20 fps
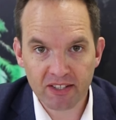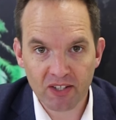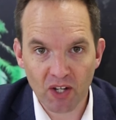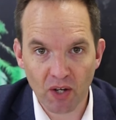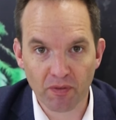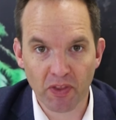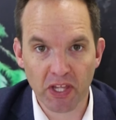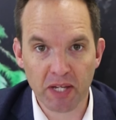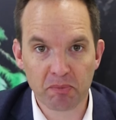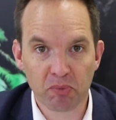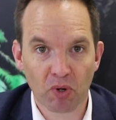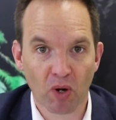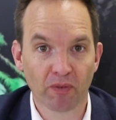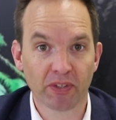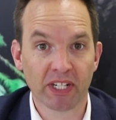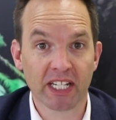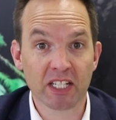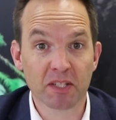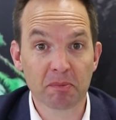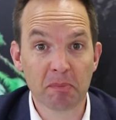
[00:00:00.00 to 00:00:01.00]
of the
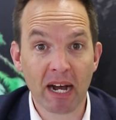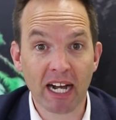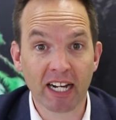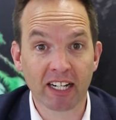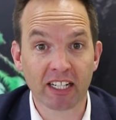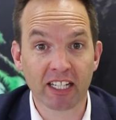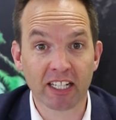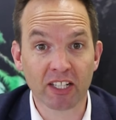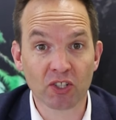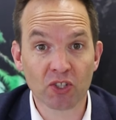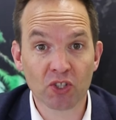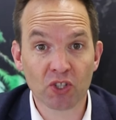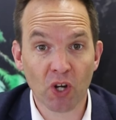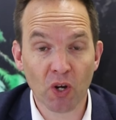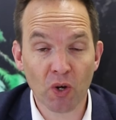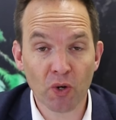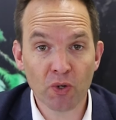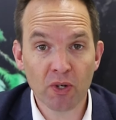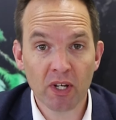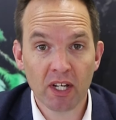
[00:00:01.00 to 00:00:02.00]
Provenance Marketing
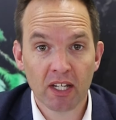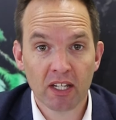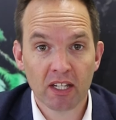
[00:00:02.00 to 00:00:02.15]
Show.